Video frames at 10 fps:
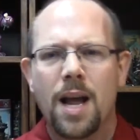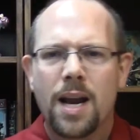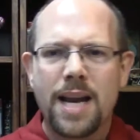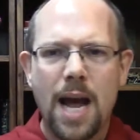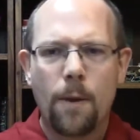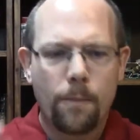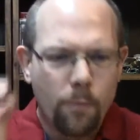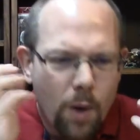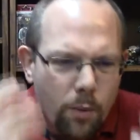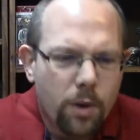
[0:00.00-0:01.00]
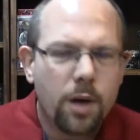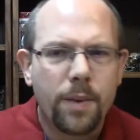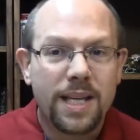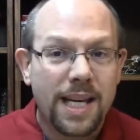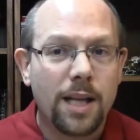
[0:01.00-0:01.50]
Now, what we're going to
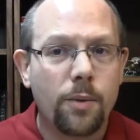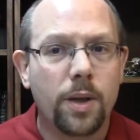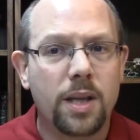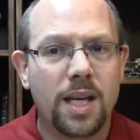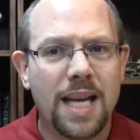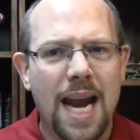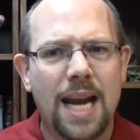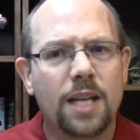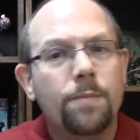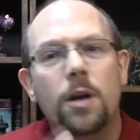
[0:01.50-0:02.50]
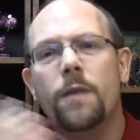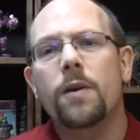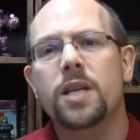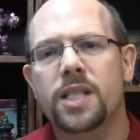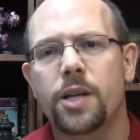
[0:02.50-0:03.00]
be dealing with today is part of
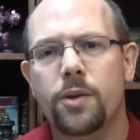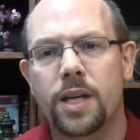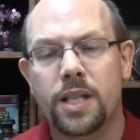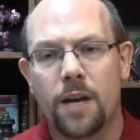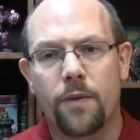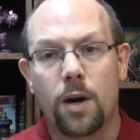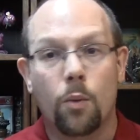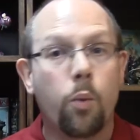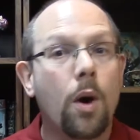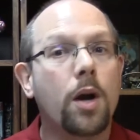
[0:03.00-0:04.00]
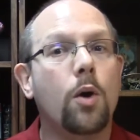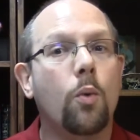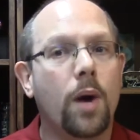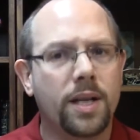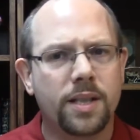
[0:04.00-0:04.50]
our series of our
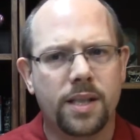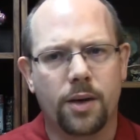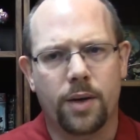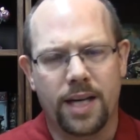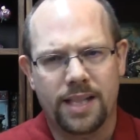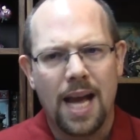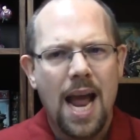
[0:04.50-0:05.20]
101 series.